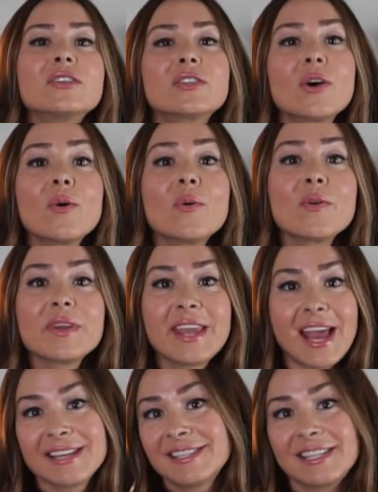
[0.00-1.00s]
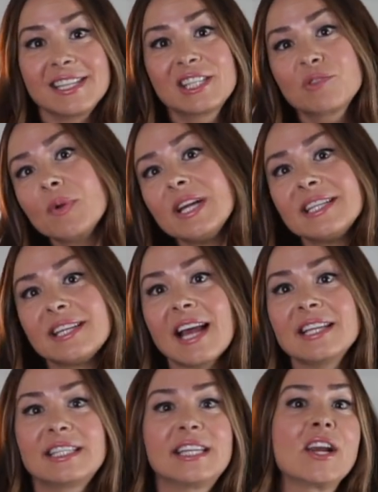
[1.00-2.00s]
So yes, this
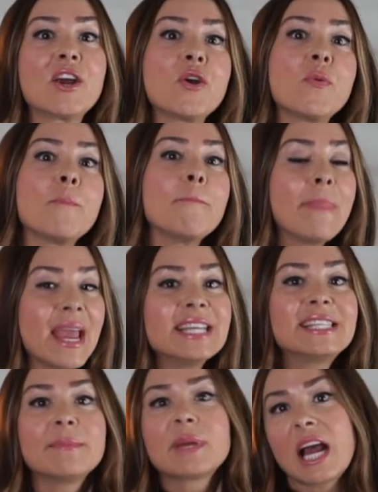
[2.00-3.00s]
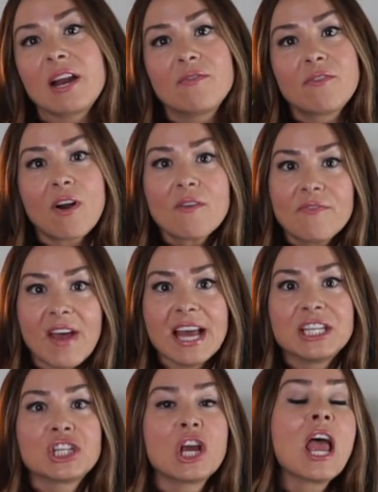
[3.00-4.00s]
redesign scenario may seem kind of
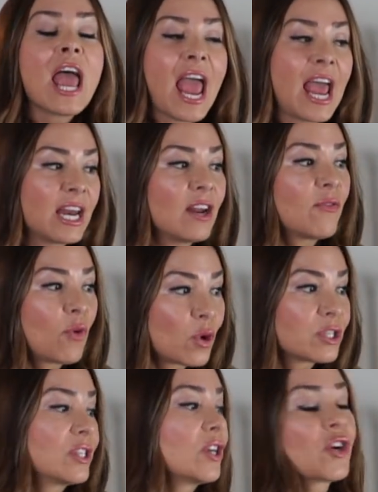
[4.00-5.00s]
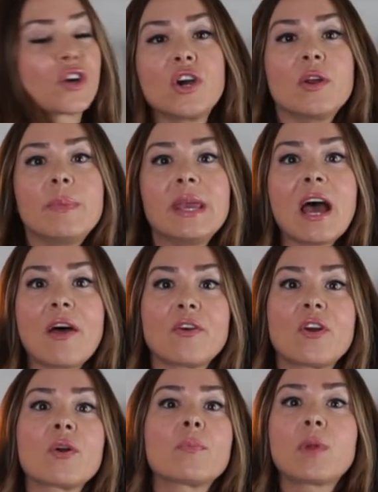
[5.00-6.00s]
far-fetched, and of course there could be
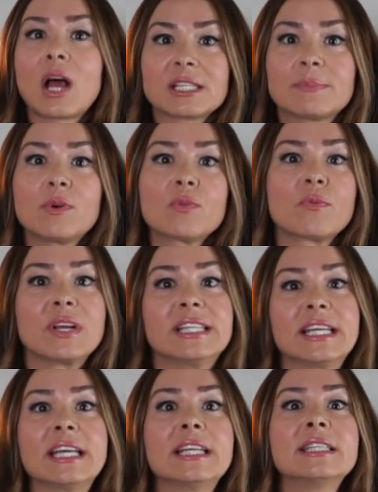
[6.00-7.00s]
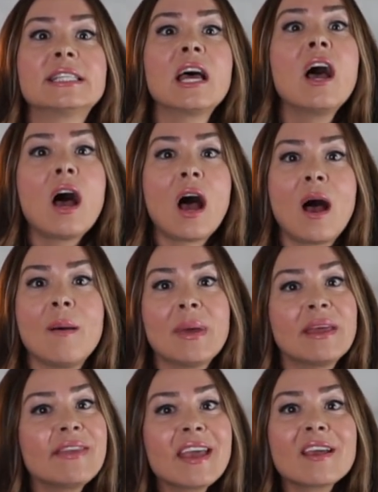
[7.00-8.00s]
other plausible reasons,
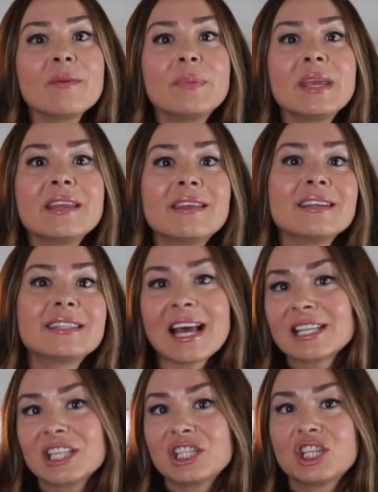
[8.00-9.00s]
and they could be that Tesla's